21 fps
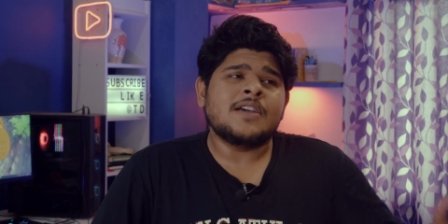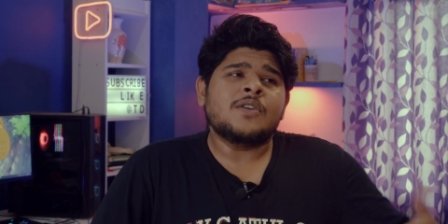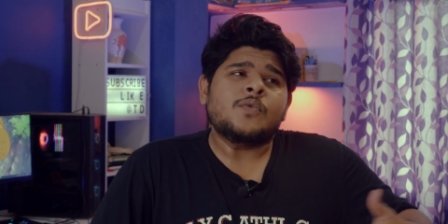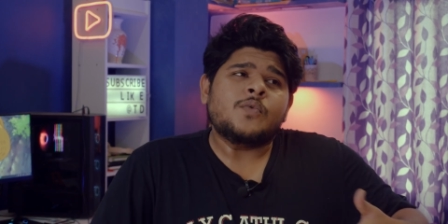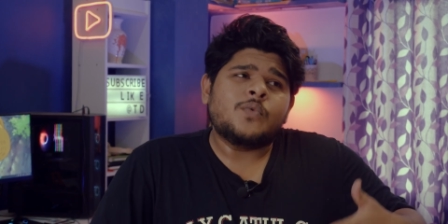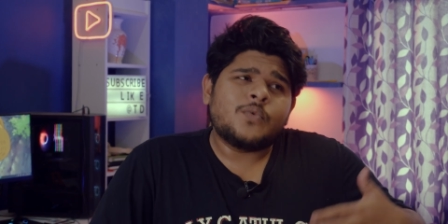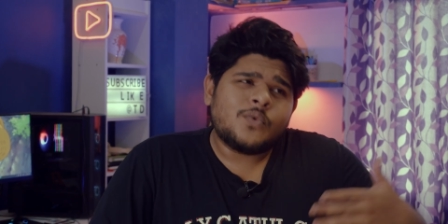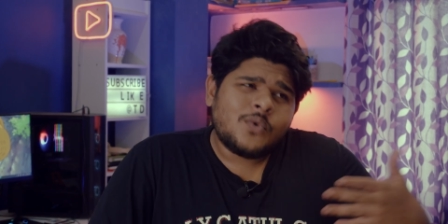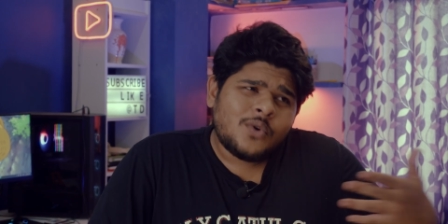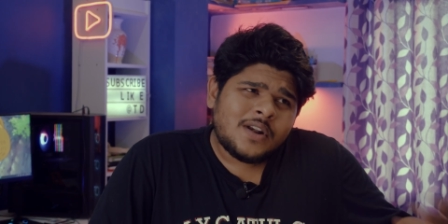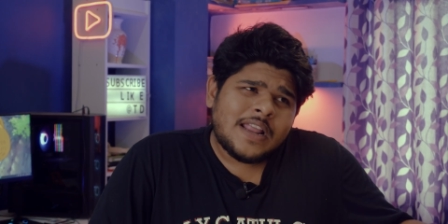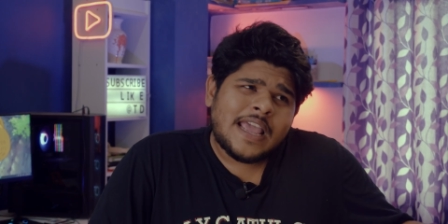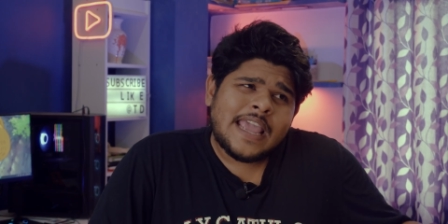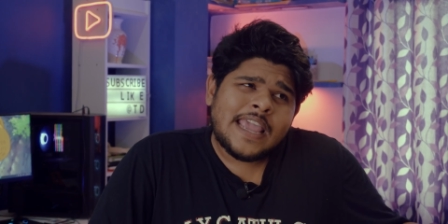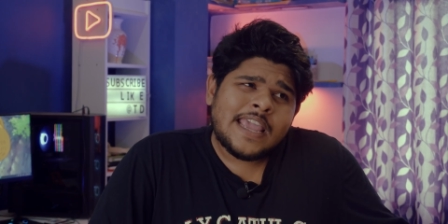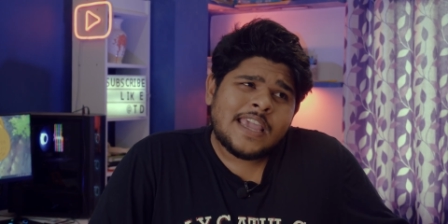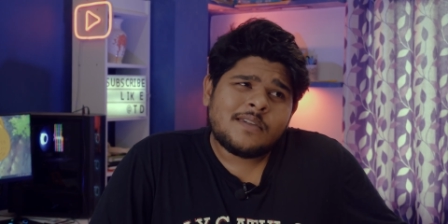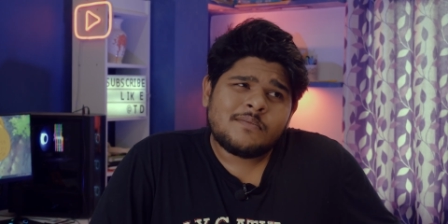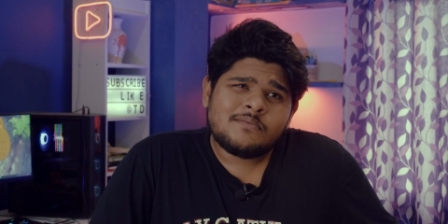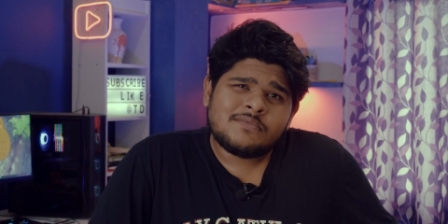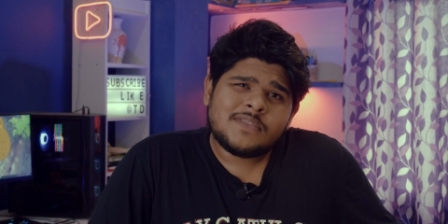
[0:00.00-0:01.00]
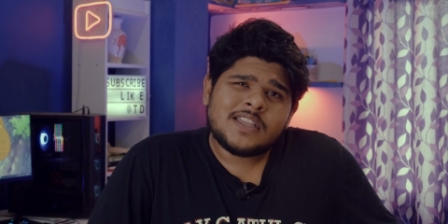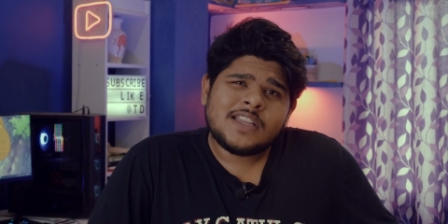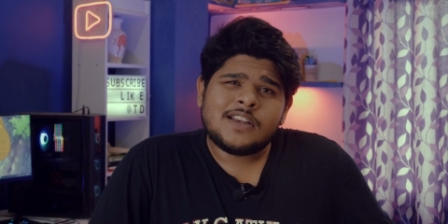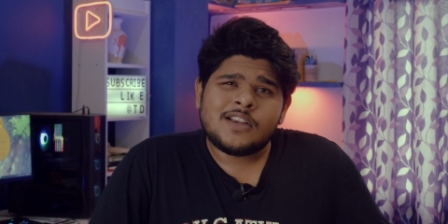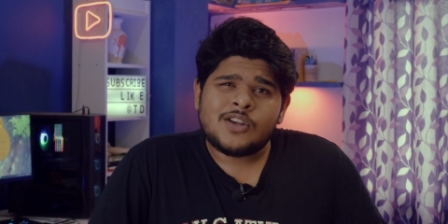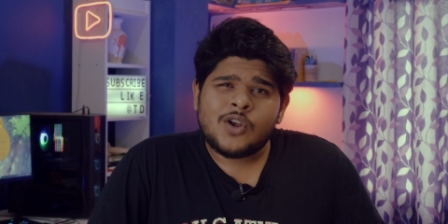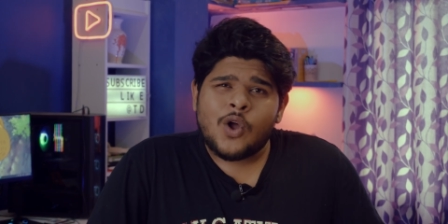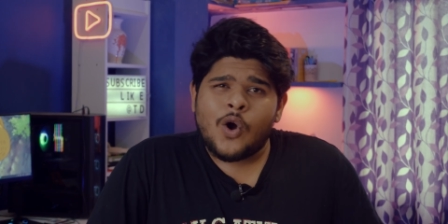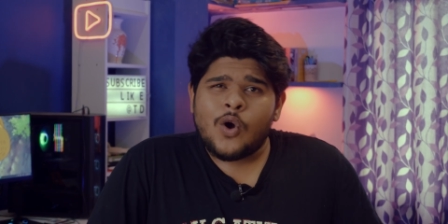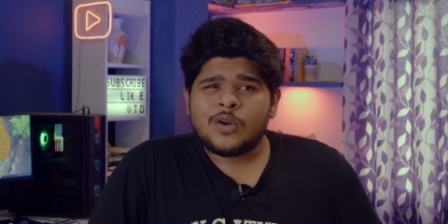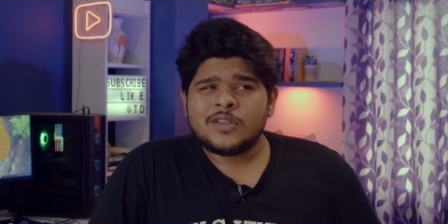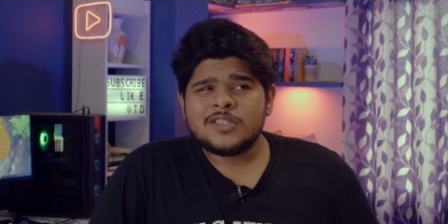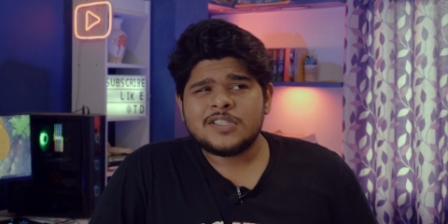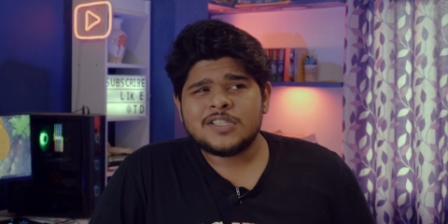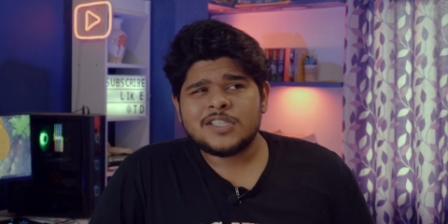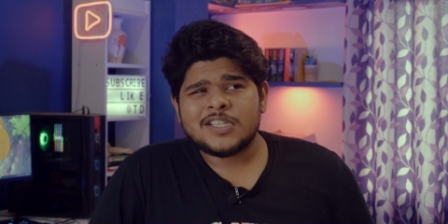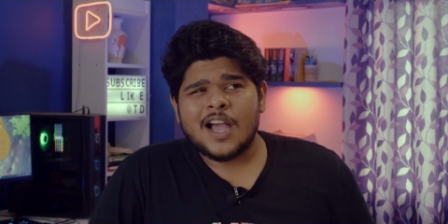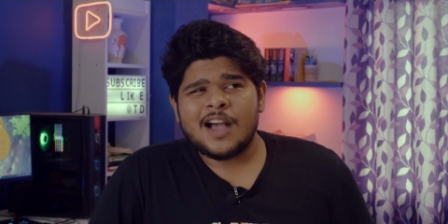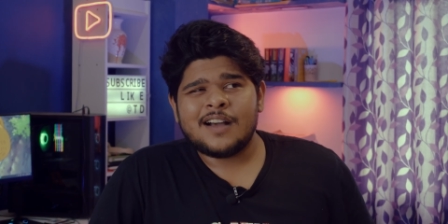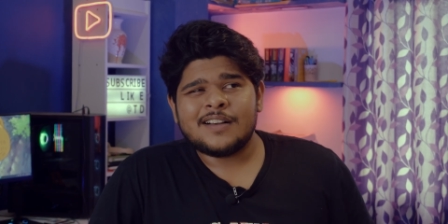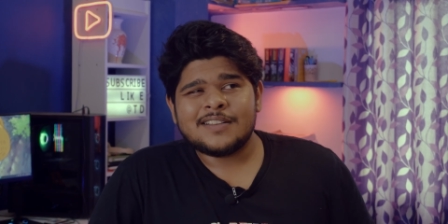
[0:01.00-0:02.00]
would AMD
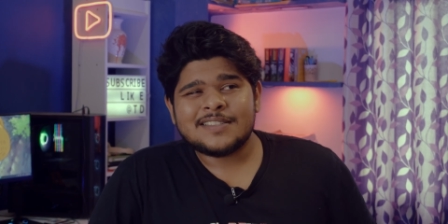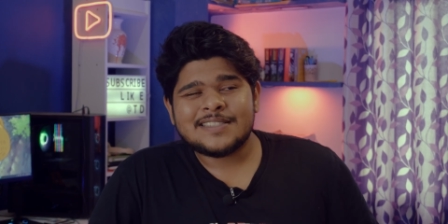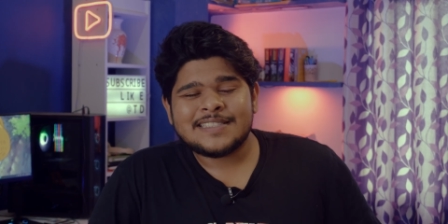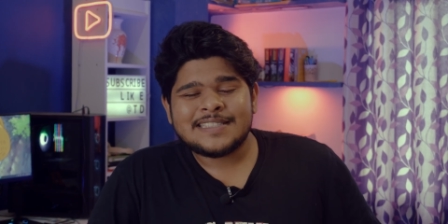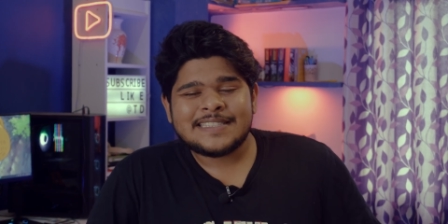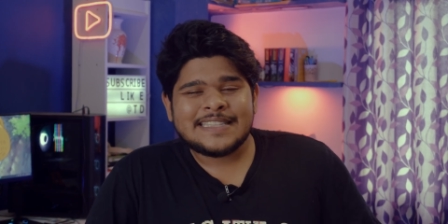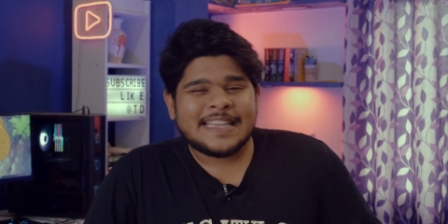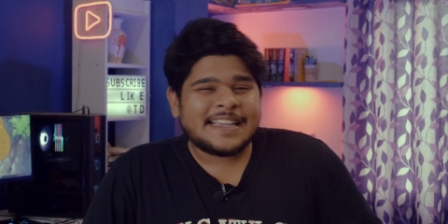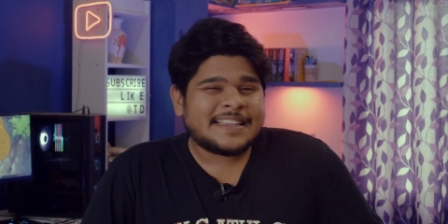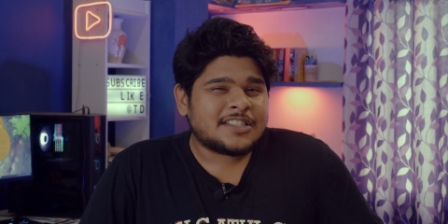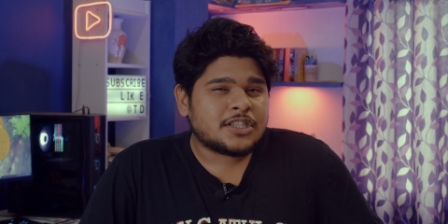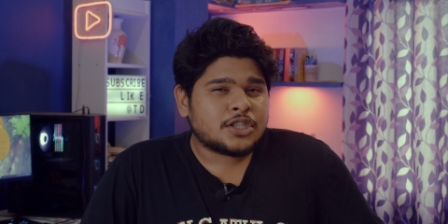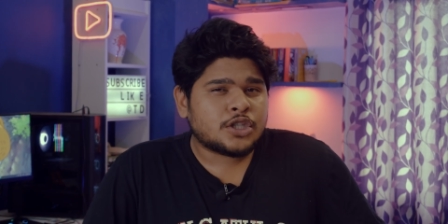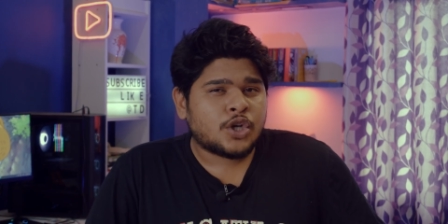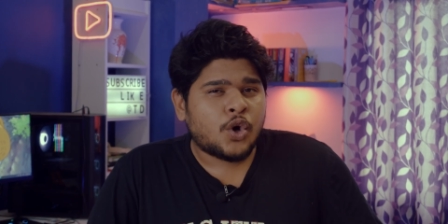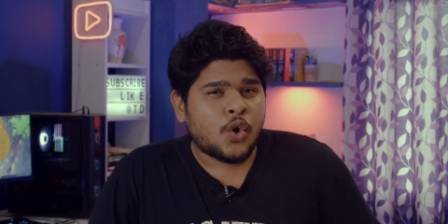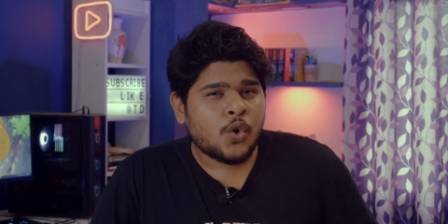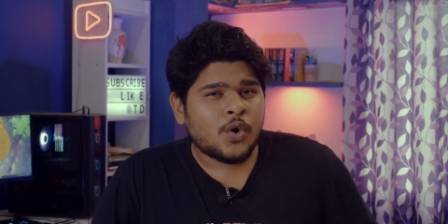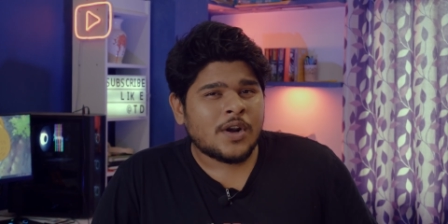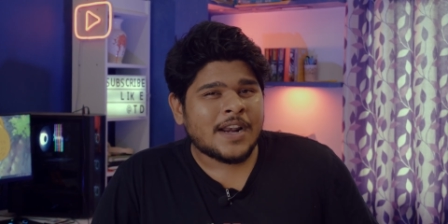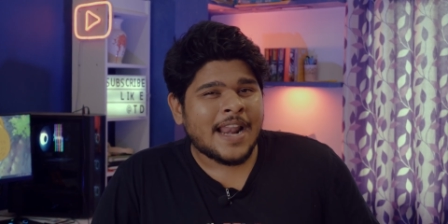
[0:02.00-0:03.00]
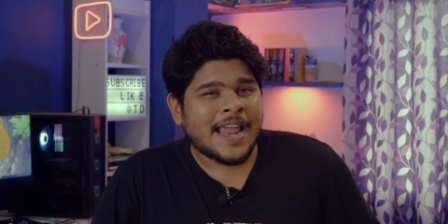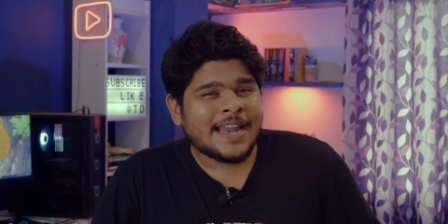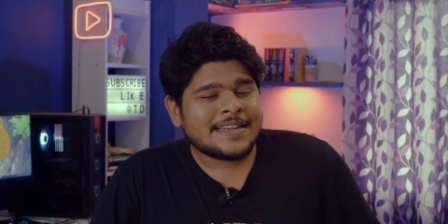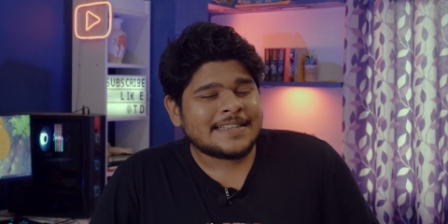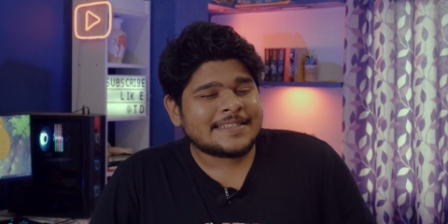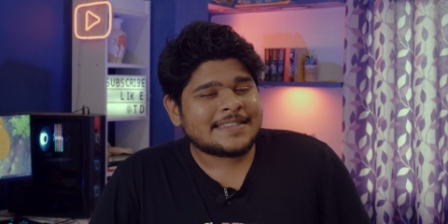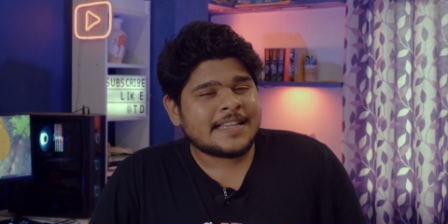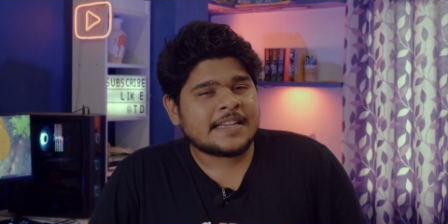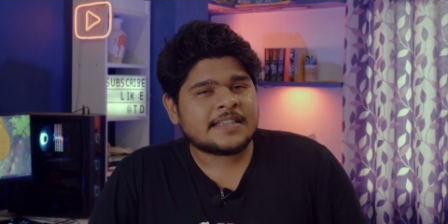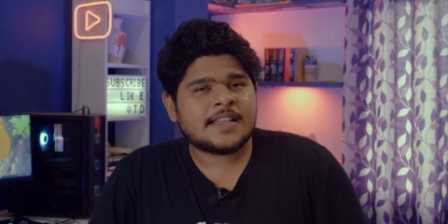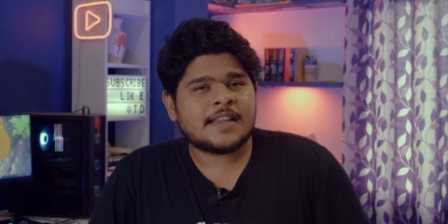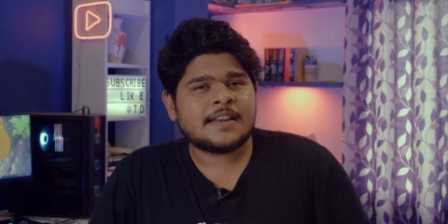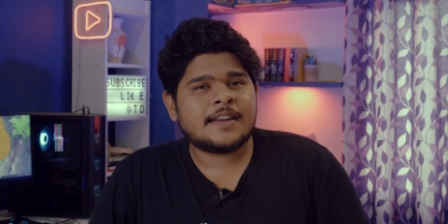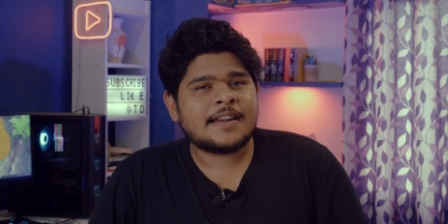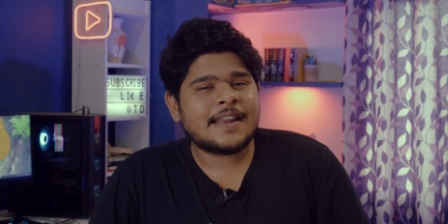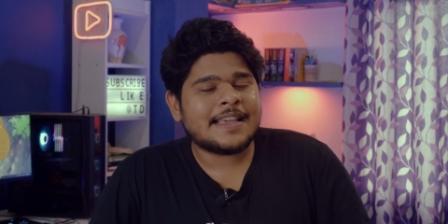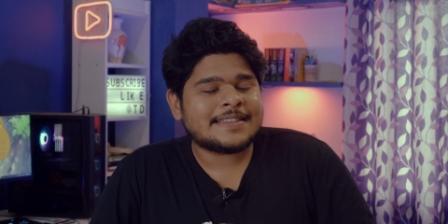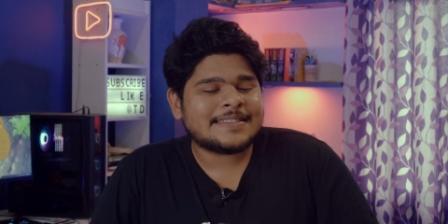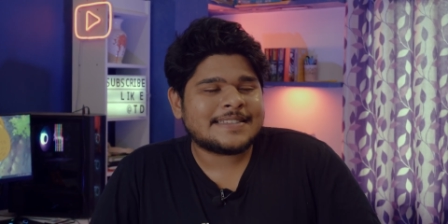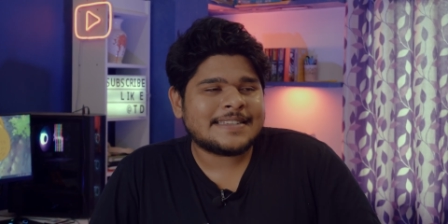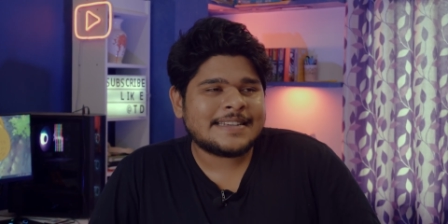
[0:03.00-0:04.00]
launch a 6-core
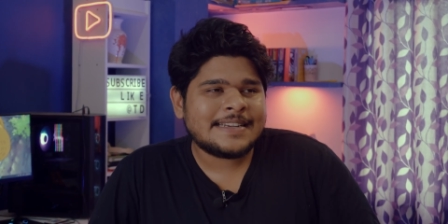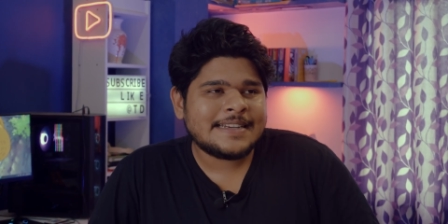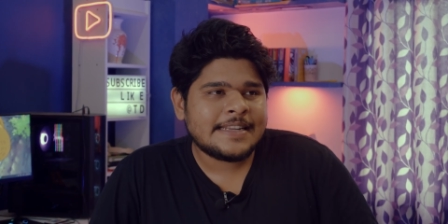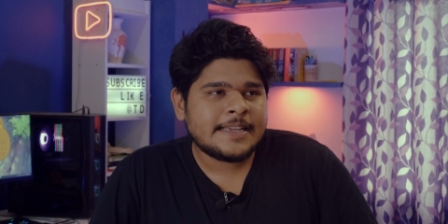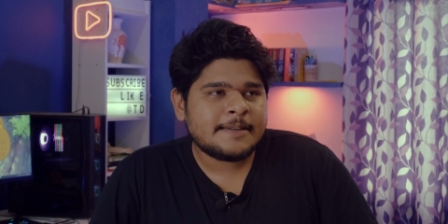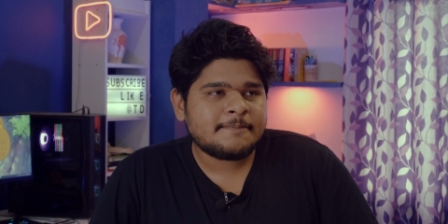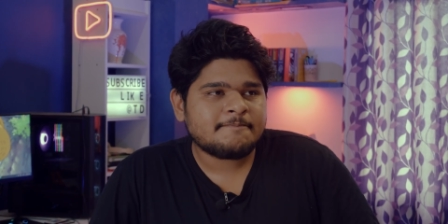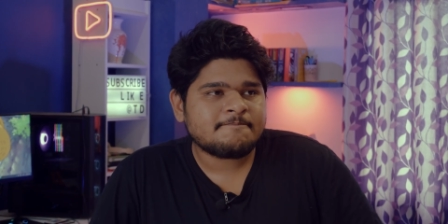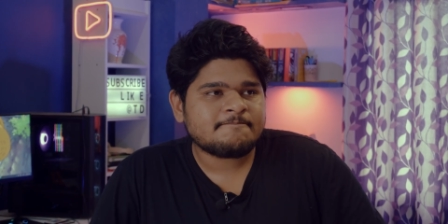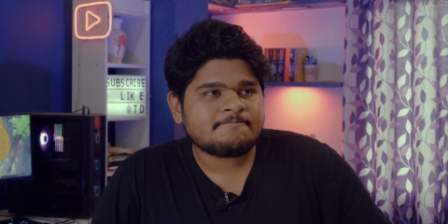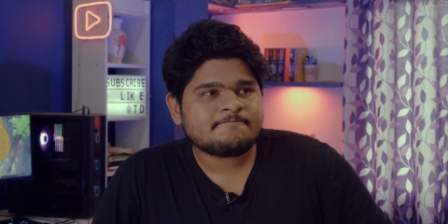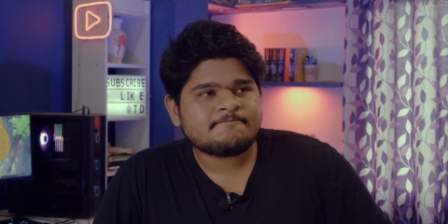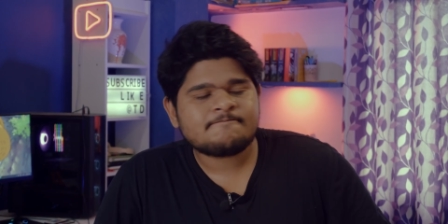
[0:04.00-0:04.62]
9600X3D?